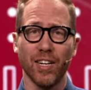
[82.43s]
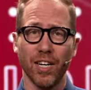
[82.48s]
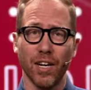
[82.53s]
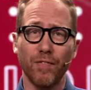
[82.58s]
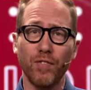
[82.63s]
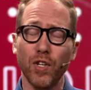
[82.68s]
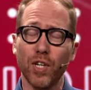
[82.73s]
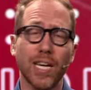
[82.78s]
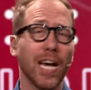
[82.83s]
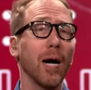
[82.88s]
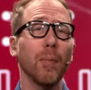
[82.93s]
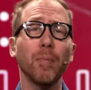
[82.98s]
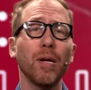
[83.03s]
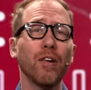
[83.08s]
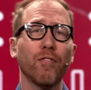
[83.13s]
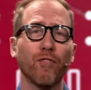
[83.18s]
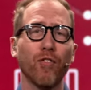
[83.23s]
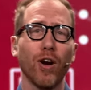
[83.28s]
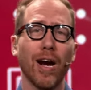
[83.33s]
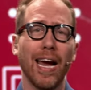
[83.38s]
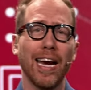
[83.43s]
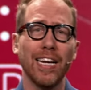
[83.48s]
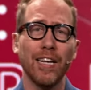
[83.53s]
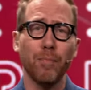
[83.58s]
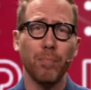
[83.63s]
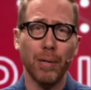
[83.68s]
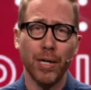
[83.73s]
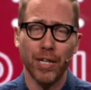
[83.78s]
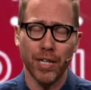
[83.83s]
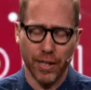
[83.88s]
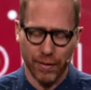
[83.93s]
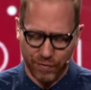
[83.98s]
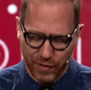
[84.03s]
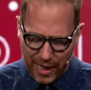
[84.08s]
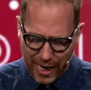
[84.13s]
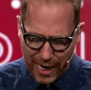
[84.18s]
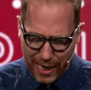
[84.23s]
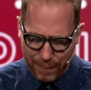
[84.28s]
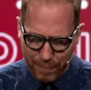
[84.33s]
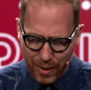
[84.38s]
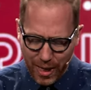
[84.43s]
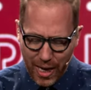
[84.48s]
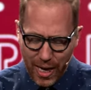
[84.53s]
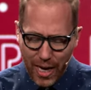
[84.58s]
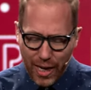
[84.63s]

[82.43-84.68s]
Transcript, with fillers: And if you come here for any period of time,